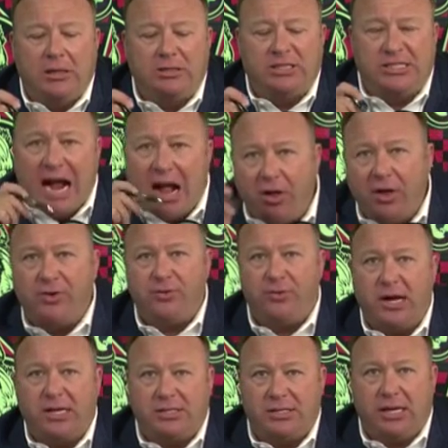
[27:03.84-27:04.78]
salad
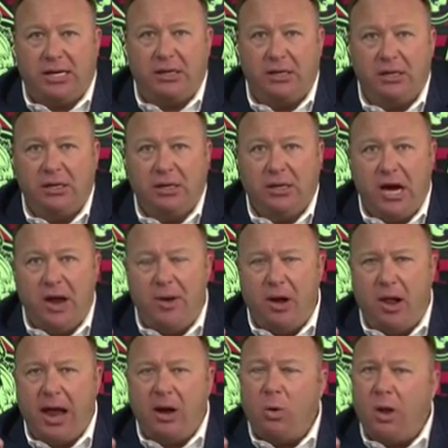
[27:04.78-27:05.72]
dressing. And
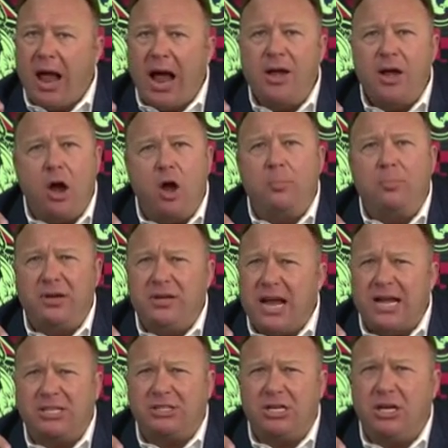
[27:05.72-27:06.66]
they're like, well, I know,
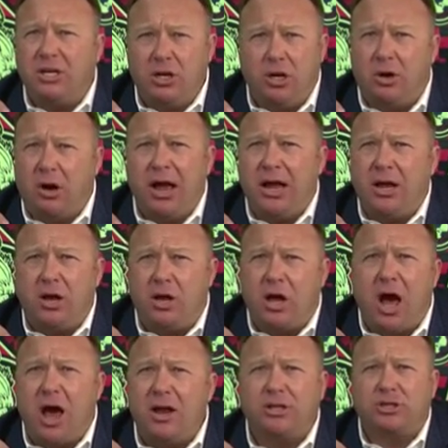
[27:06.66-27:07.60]
Podesta, you're a
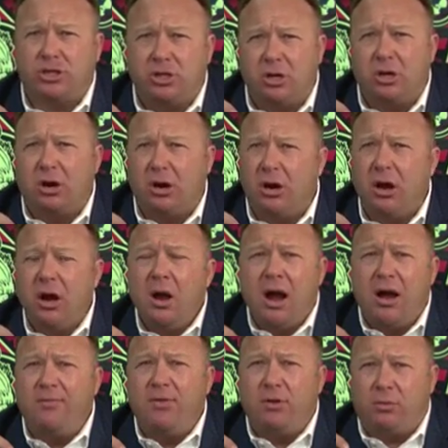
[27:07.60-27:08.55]
connoisseur
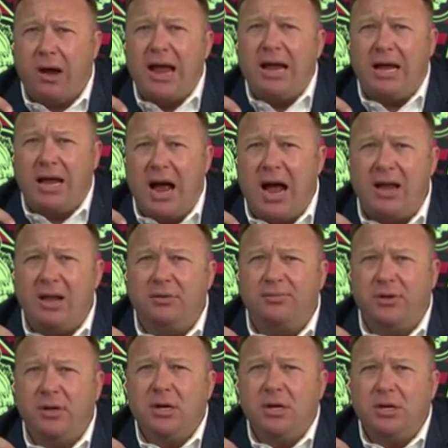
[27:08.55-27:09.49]
of the right kind
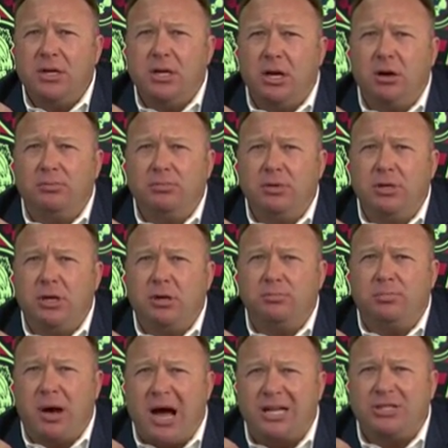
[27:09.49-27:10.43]
of,
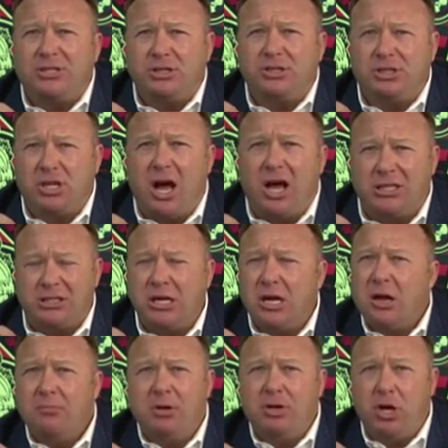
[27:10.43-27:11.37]
pasta sauce,
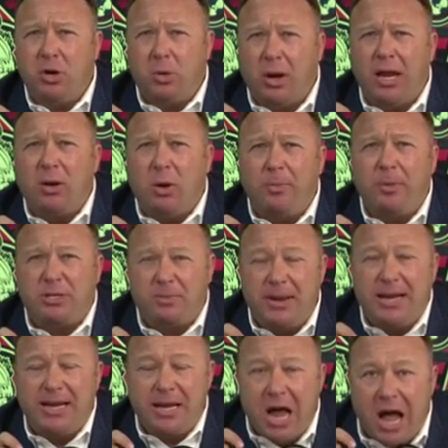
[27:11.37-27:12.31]
but do you really want this
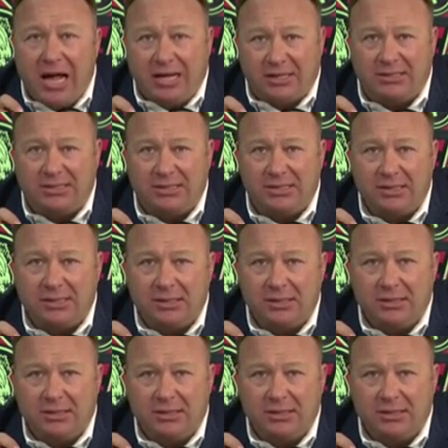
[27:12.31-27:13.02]
many nuts?